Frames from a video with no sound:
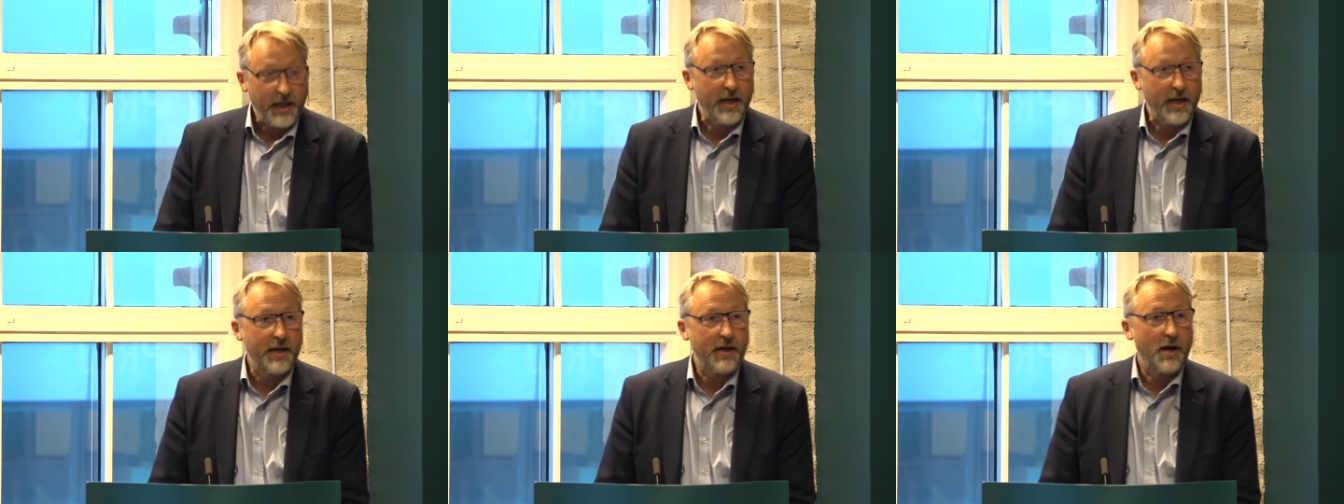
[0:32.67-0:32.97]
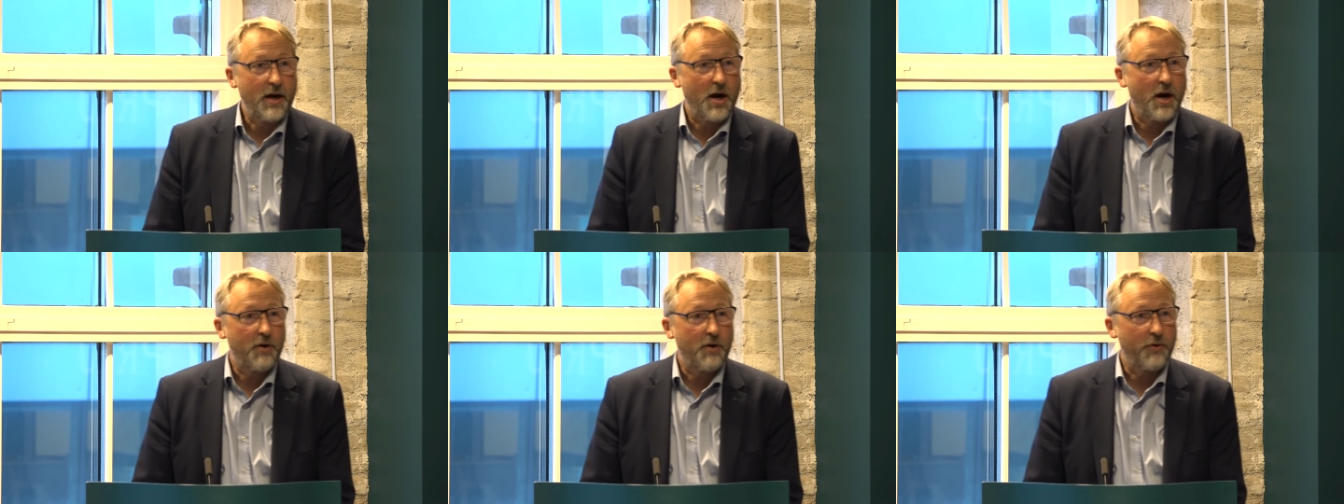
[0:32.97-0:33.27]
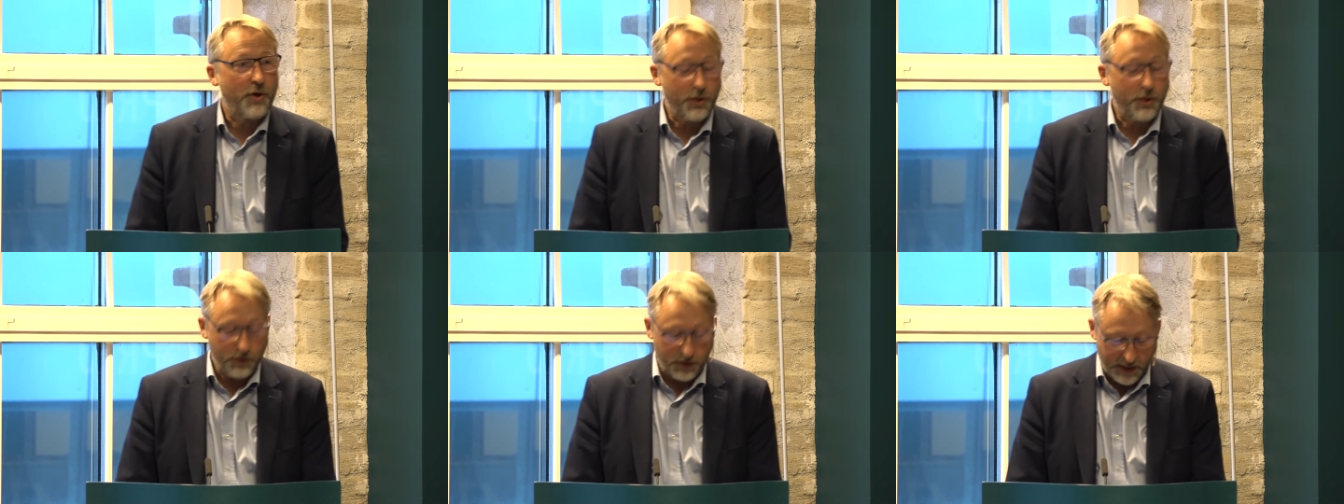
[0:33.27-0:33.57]
In our
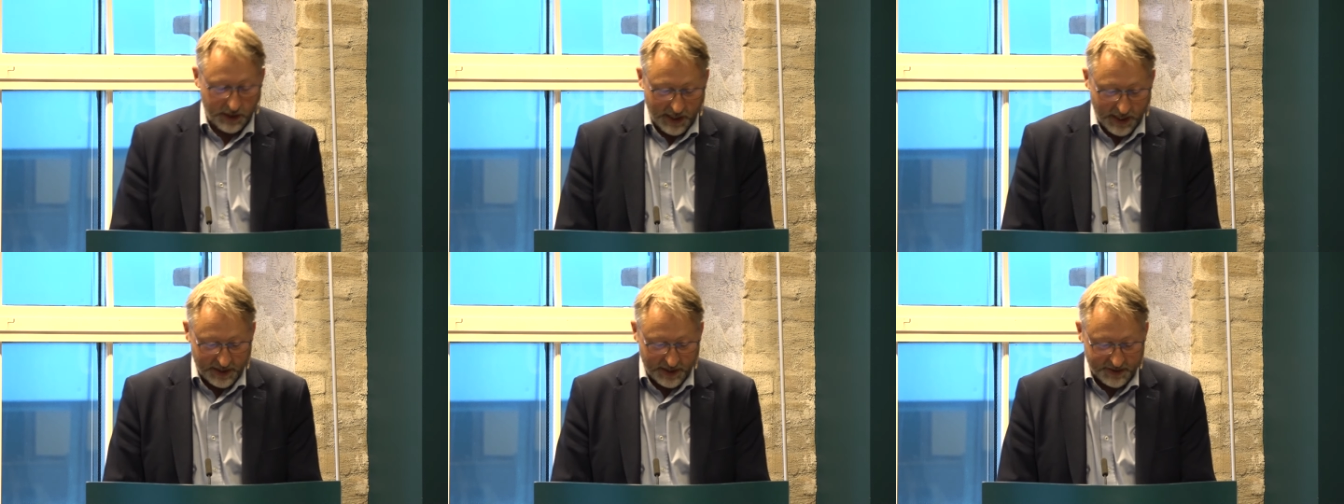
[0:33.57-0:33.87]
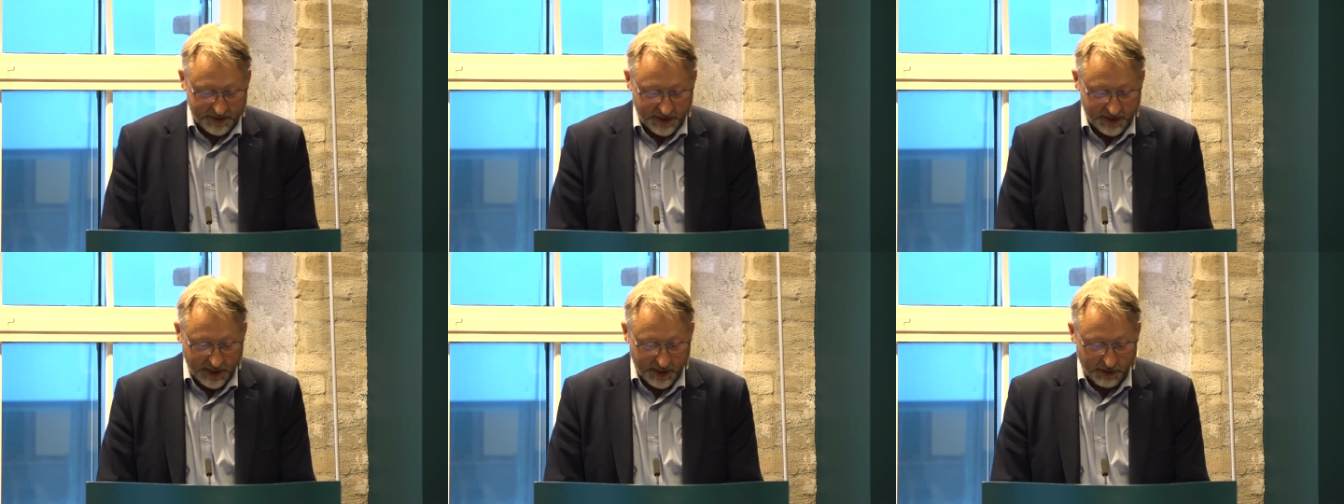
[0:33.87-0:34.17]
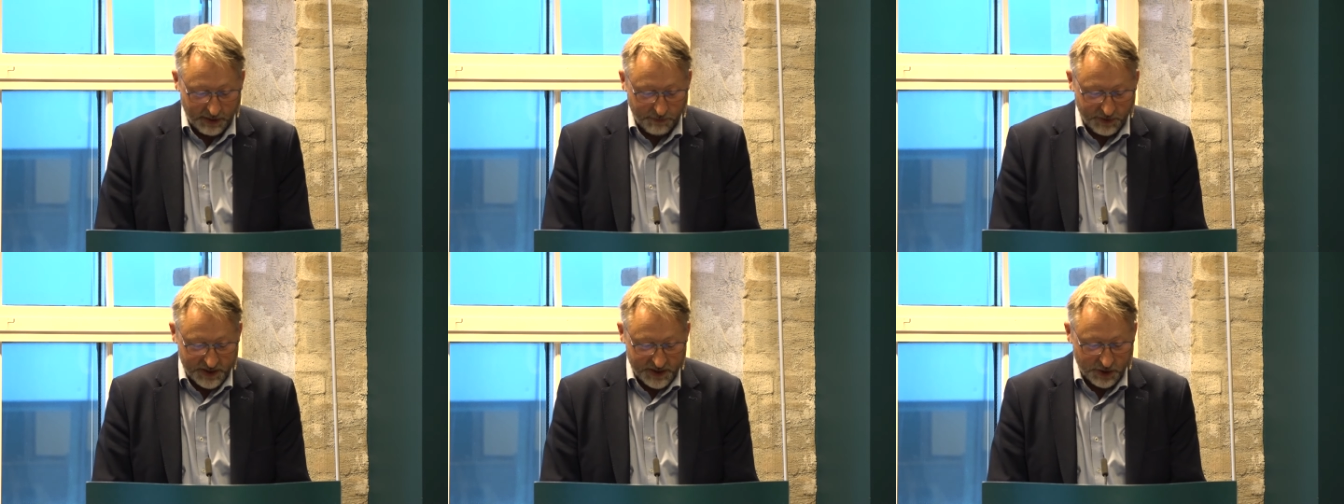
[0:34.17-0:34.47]
role as
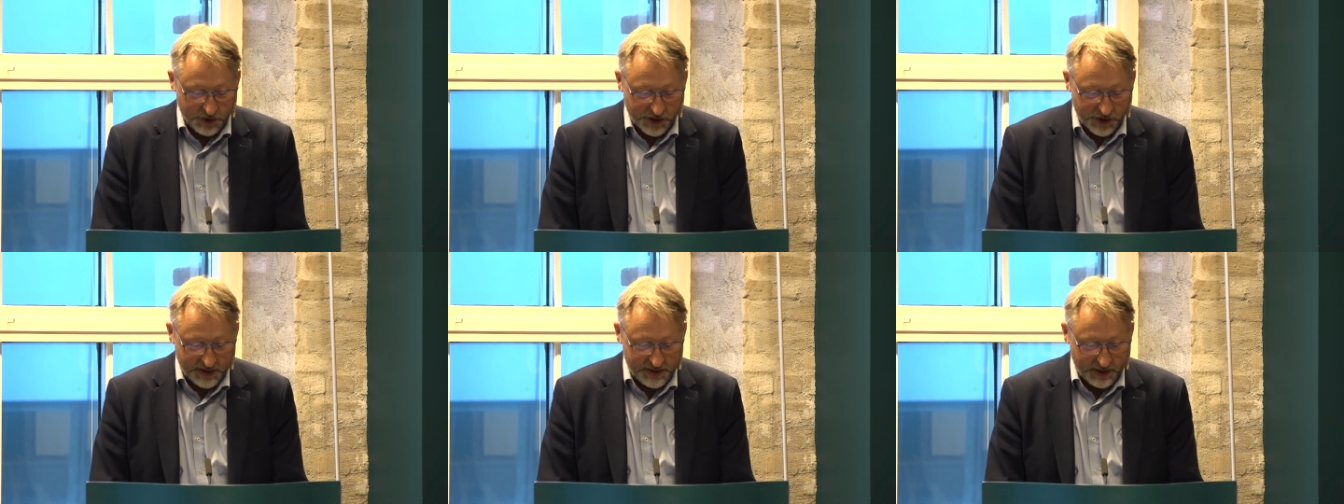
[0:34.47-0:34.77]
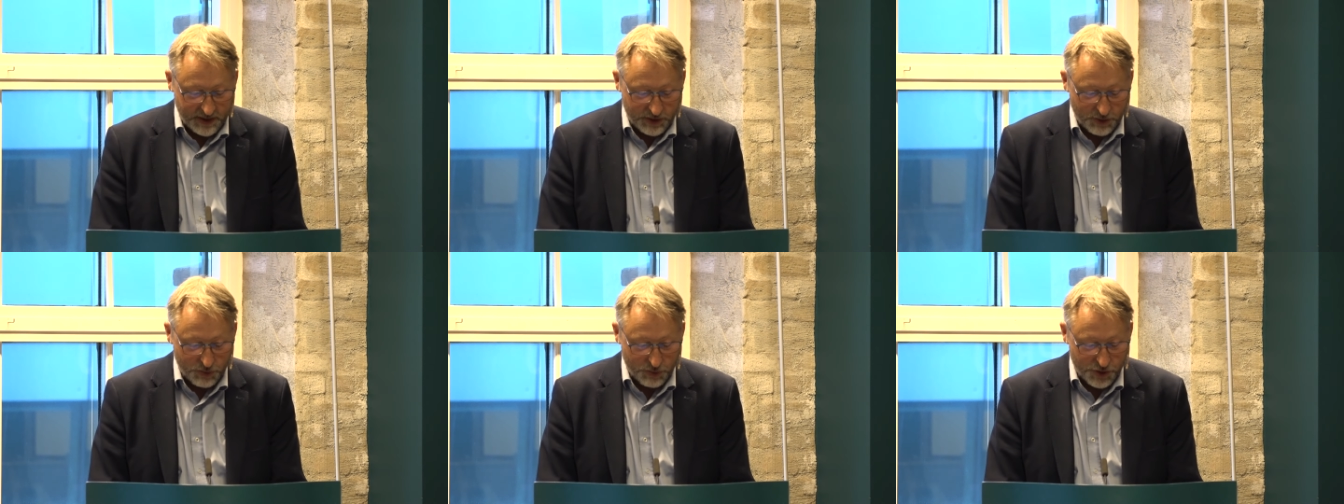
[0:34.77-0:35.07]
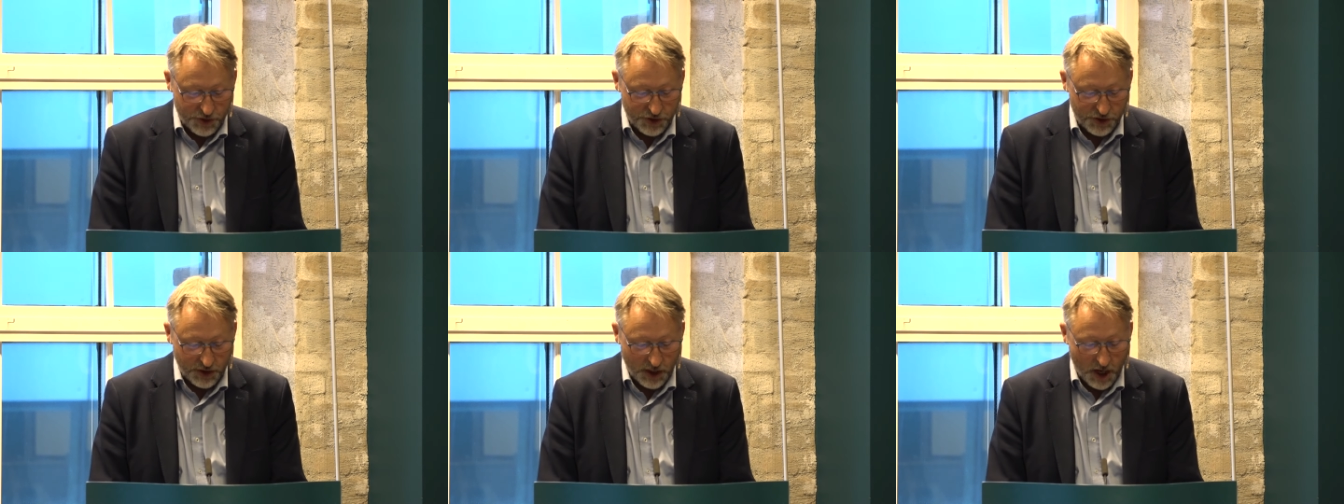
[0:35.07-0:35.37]
a research
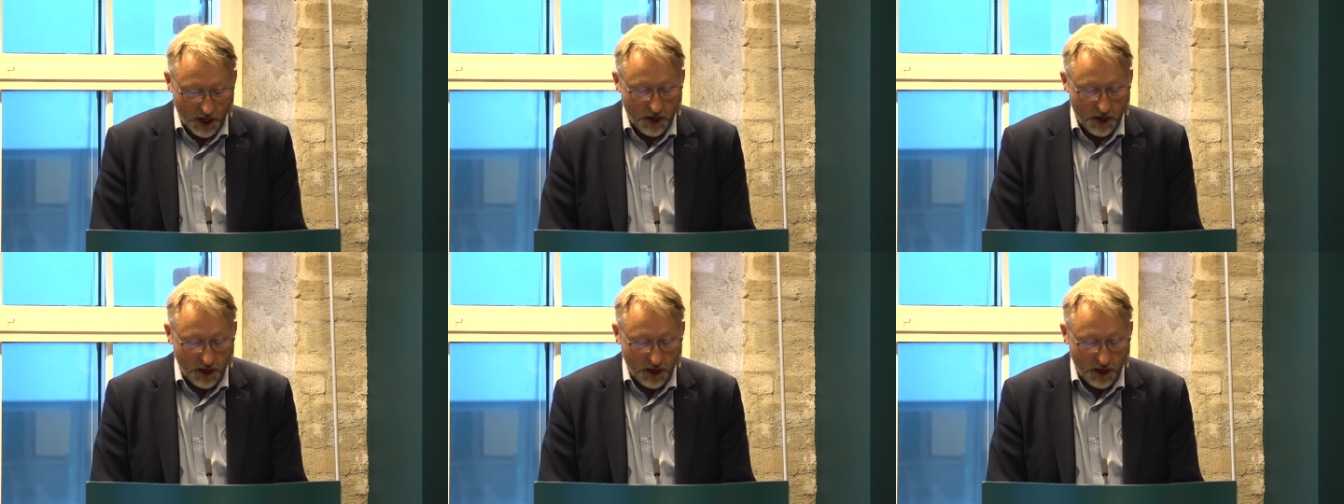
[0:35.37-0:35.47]
institution,